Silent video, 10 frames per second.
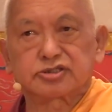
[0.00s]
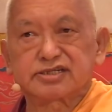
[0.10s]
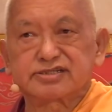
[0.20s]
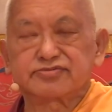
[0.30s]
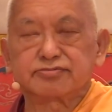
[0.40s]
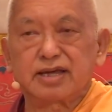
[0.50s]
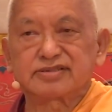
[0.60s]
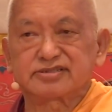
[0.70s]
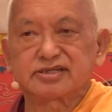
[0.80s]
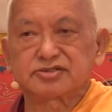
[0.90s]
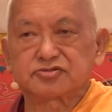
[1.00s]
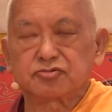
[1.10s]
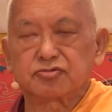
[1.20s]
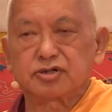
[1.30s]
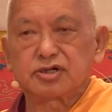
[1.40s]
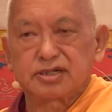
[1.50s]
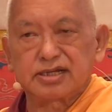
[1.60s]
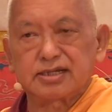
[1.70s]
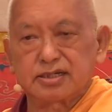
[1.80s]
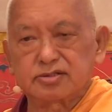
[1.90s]
the different mantras.
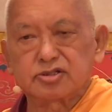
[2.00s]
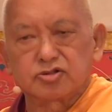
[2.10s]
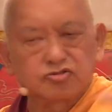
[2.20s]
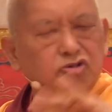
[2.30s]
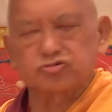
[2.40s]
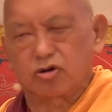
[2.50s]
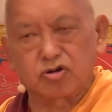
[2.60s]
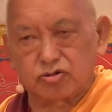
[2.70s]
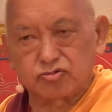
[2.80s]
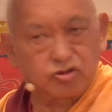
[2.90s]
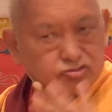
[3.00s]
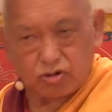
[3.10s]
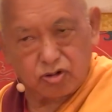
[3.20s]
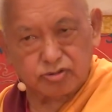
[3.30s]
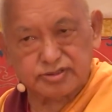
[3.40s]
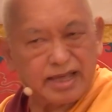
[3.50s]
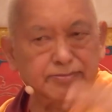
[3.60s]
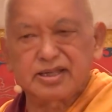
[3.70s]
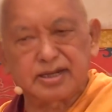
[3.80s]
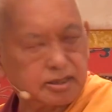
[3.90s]
Not all, there are
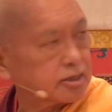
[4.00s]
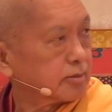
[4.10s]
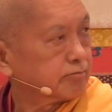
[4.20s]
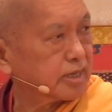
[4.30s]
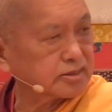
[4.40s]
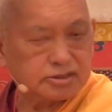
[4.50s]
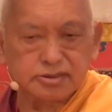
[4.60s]
many, but